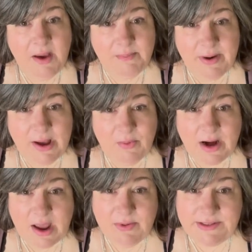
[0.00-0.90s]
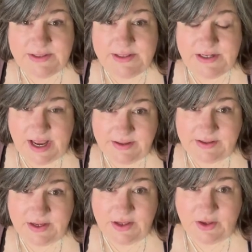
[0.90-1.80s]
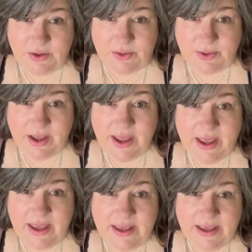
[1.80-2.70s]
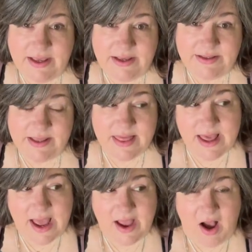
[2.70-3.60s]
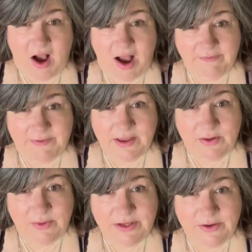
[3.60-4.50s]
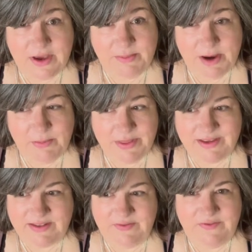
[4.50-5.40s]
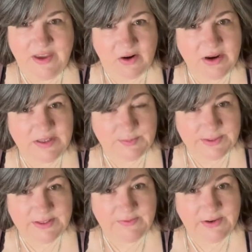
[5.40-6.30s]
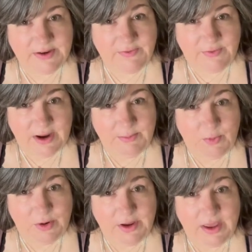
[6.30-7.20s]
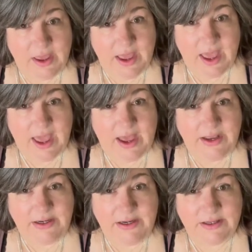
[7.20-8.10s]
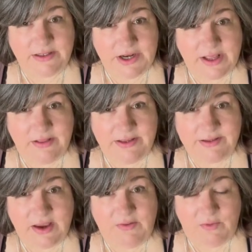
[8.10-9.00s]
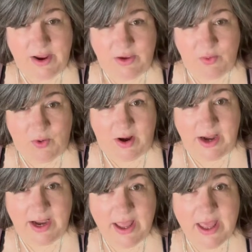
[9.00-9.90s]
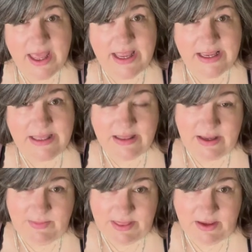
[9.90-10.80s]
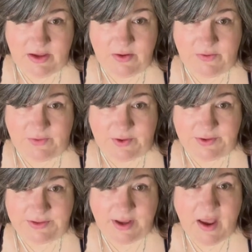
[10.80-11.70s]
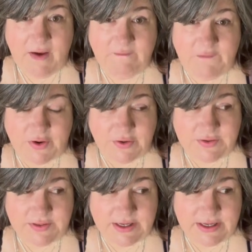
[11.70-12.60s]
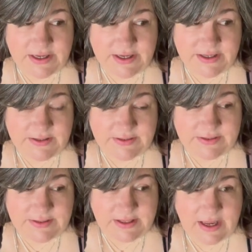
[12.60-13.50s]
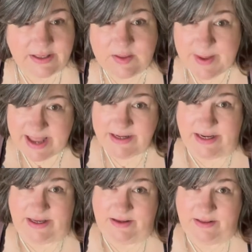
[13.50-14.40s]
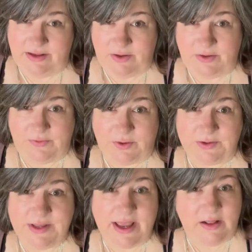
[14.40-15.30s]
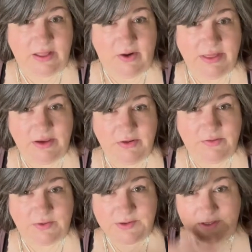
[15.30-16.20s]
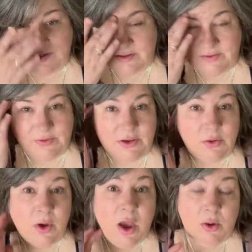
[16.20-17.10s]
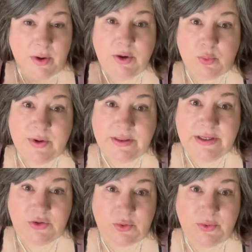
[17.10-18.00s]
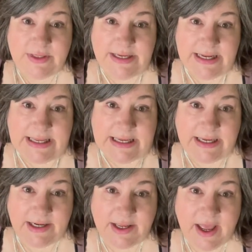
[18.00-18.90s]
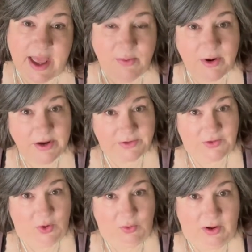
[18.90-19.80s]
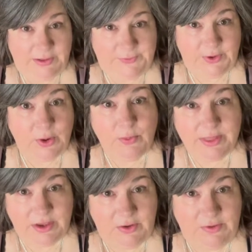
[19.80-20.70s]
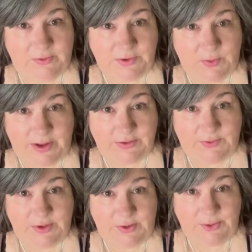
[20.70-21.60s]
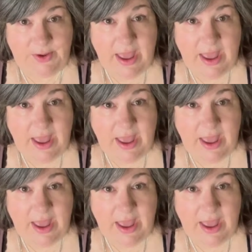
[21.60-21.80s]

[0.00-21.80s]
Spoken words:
But what I would suggest to you is that often when you come up with this very specific framework and checklist of what you want, it can limit the universe versus expanding the universe and allowing the universe to deliver you what you really truly need and what your soul wants for you and what the universe wants for you.